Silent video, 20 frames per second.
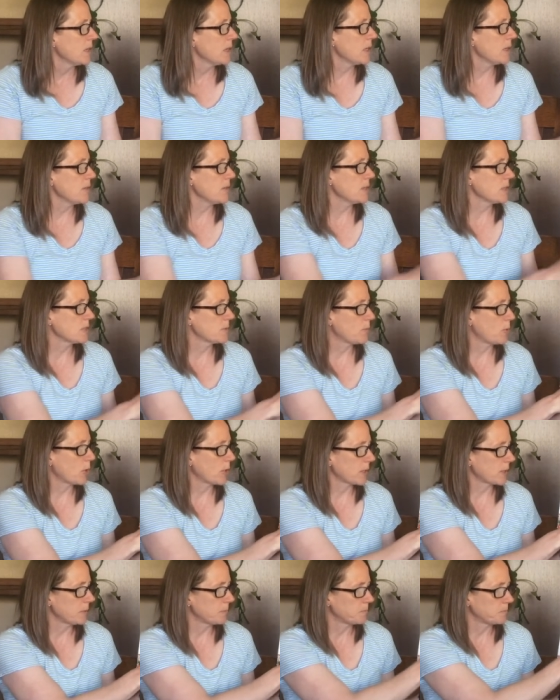In this
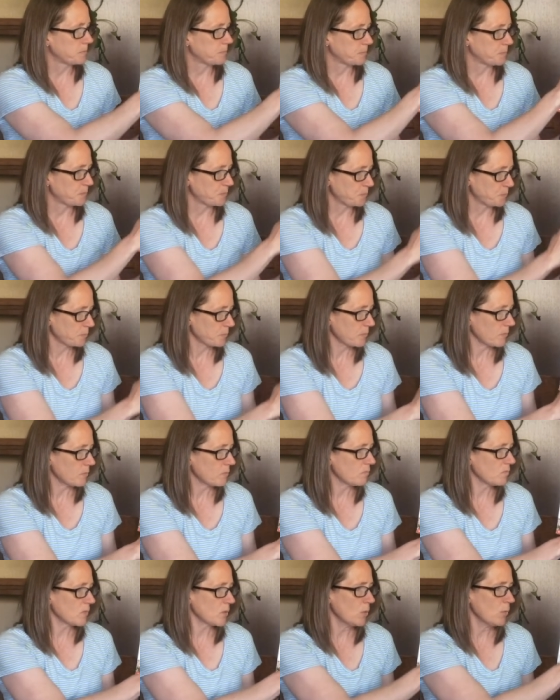book,
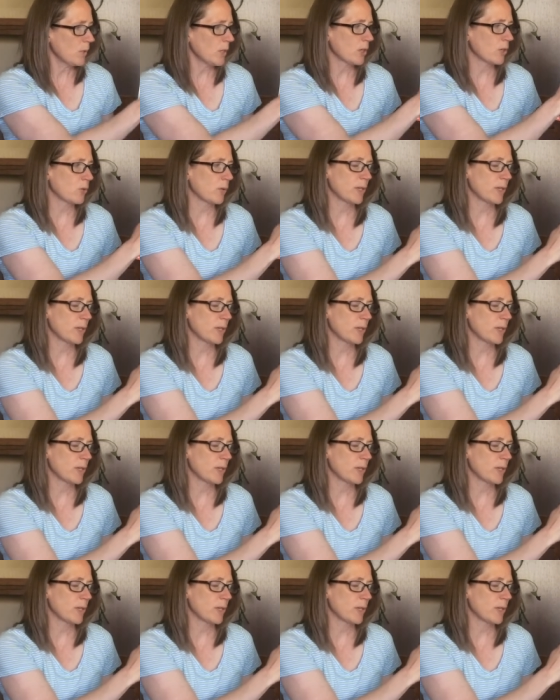we are